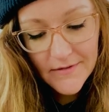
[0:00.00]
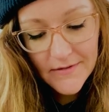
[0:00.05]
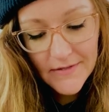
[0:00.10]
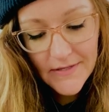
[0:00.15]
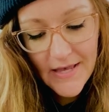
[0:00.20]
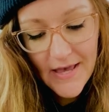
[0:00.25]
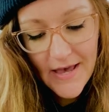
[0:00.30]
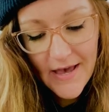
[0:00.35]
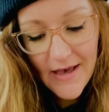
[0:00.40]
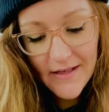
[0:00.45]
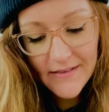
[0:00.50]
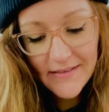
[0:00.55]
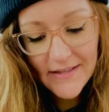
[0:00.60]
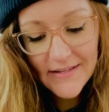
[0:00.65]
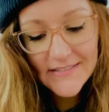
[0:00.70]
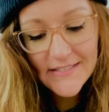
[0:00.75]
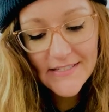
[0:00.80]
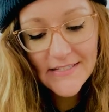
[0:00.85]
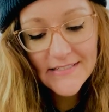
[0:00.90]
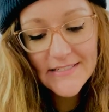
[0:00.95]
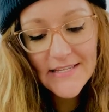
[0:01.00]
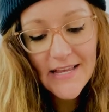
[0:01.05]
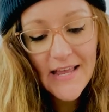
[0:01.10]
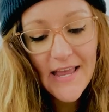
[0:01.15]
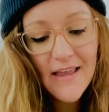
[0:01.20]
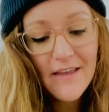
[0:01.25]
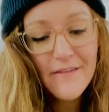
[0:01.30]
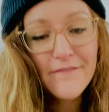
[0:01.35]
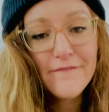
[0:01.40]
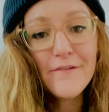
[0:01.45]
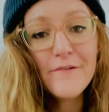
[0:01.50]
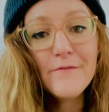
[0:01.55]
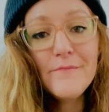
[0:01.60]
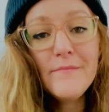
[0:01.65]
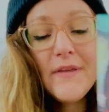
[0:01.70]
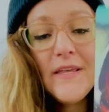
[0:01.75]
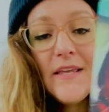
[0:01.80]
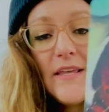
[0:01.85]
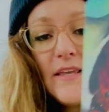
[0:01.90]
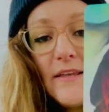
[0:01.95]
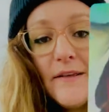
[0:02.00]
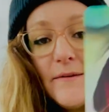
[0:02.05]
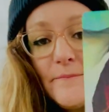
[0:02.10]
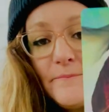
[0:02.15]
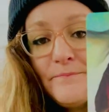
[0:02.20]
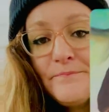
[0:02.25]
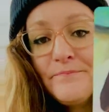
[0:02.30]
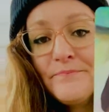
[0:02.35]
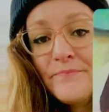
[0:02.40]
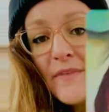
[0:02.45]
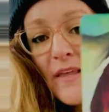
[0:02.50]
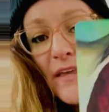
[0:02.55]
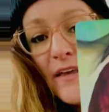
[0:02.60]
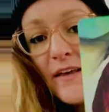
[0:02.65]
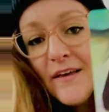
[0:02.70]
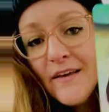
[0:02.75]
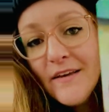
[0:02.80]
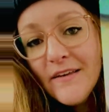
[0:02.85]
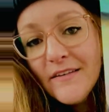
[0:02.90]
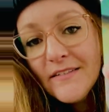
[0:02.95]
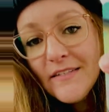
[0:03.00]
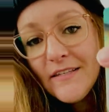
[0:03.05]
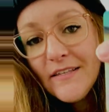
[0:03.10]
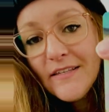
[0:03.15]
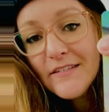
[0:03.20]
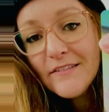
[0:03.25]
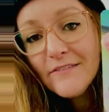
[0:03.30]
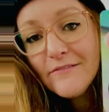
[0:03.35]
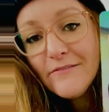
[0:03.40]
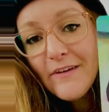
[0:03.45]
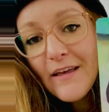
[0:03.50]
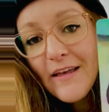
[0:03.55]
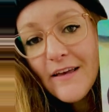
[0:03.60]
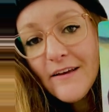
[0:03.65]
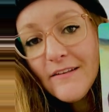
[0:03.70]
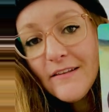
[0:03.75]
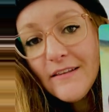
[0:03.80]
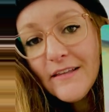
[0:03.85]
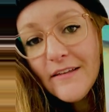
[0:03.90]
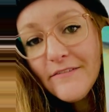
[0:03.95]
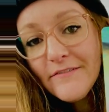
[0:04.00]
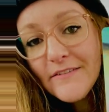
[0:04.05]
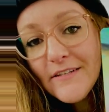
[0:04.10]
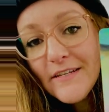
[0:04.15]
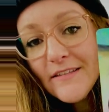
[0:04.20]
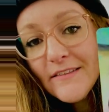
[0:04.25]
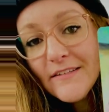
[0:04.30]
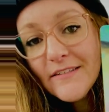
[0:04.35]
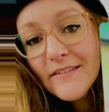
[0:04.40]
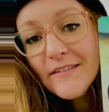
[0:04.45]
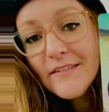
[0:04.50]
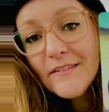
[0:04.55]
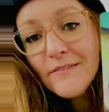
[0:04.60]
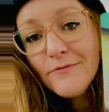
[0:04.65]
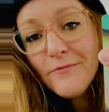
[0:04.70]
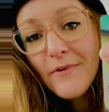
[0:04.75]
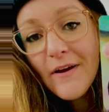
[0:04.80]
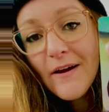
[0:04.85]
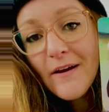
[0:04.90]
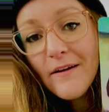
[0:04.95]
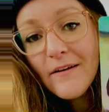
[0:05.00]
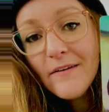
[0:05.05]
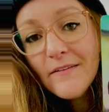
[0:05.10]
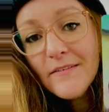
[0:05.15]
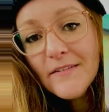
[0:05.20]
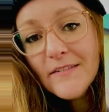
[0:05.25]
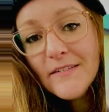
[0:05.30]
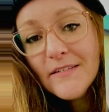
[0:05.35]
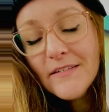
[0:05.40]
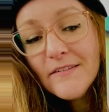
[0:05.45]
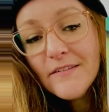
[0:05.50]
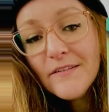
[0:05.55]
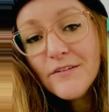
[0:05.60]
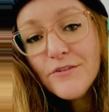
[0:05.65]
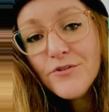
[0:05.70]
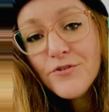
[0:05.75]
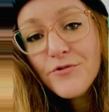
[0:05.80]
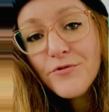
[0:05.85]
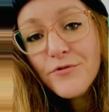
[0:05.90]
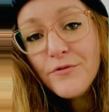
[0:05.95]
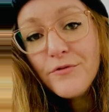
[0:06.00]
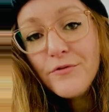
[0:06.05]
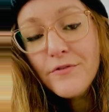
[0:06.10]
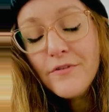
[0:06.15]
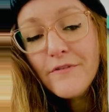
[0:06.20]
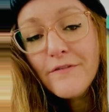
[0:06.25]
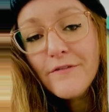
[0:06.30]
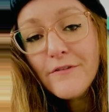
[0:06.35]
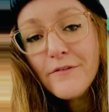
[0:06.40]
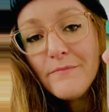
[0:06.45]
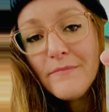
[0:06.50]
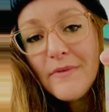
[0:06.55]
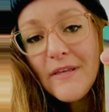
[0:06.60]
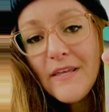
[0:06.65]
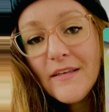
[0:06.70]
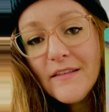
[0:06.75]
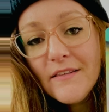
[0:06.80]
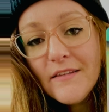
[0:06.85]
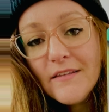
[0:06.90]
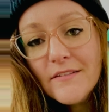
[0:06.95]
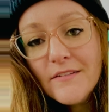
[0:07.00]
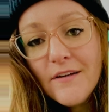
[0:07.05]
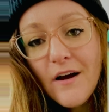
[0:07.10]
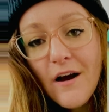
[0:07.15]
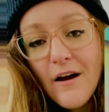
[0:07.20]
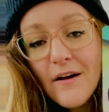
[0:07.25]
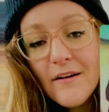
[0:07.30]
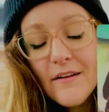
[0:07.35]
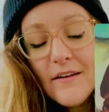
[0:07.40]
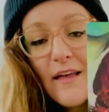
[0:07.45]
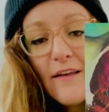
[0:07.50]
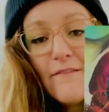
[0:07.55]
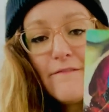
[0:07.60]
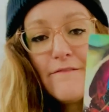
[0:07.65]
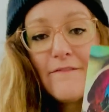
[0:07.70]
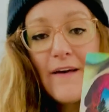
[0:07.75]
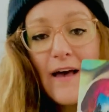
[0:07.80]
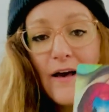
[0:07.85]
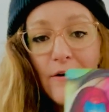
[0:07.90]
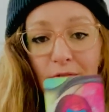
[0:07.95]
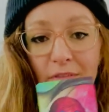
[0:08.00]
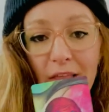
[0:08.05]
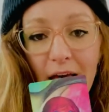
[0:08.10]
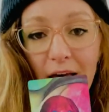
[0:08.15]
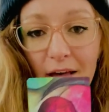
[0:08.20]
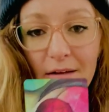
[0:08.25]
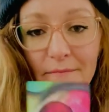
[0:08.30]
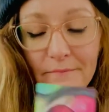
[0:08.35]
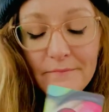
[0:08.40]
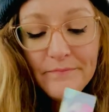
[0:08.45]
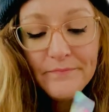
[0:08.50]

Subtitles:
Yeah, like today for me, see this veil lifting? This is the truth for me in this card, and I found that.